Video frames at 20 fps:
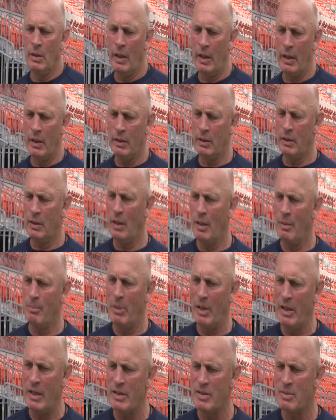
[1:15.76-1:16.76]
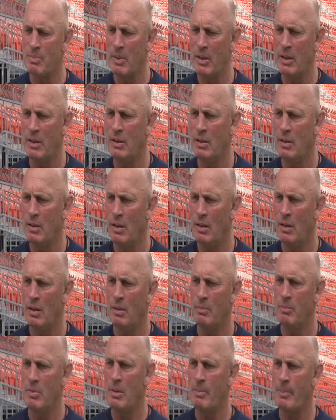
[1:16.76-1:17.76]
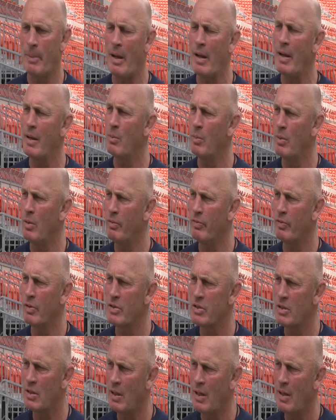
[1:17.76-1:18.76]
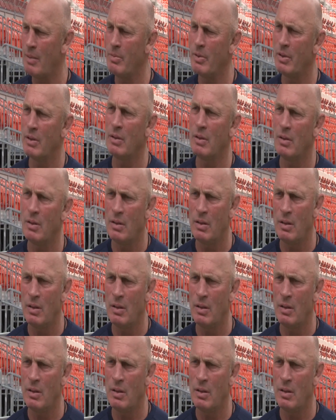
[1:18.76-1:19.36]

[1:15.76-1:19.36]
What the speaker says: And Blair's been playing well for his club, and